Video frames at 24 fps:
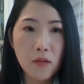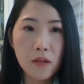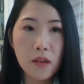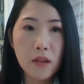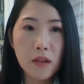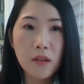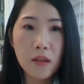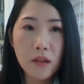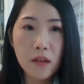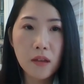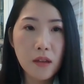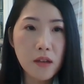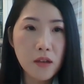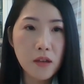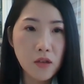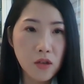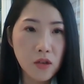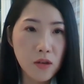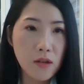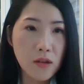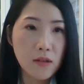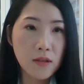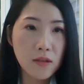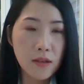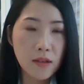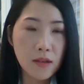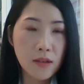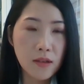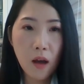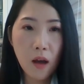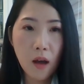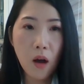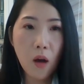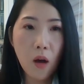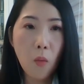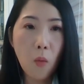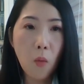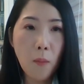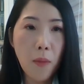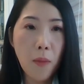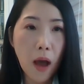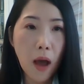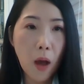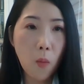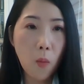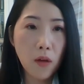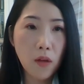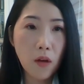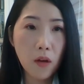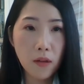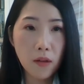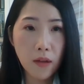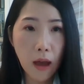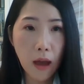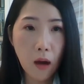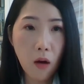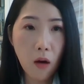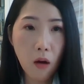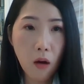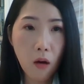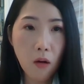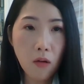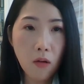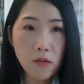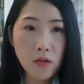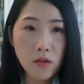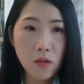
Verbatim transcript: due diligence one by one on our own.